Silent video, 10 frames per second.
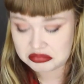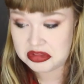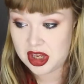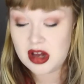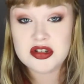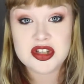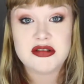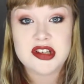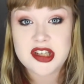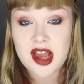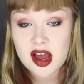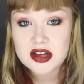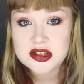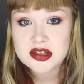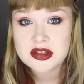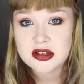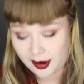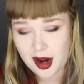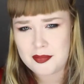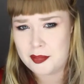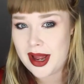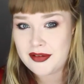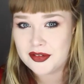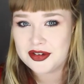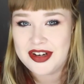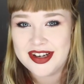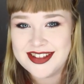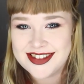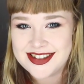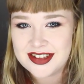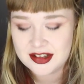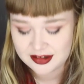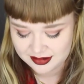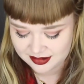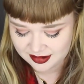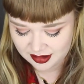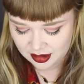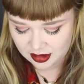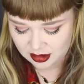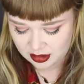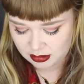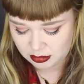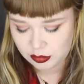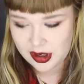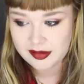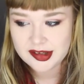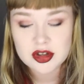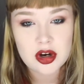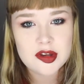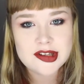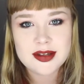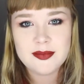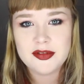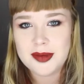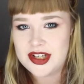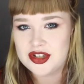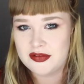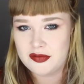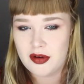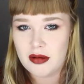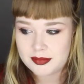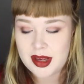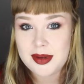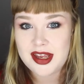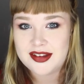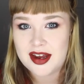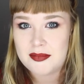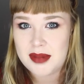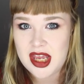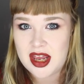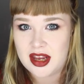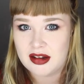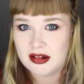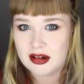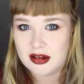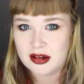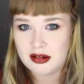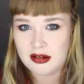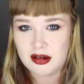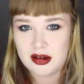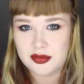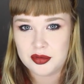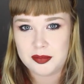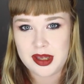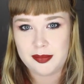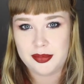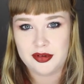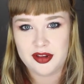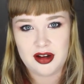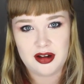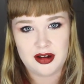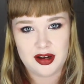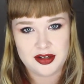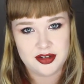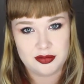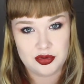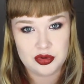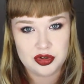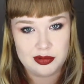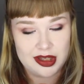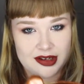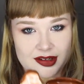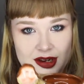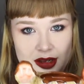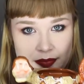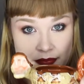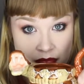the answer is yes. But I'm baffled as to where he's got this information from. Maybe he's had a meeting of all the people that I don't talk to on the internet.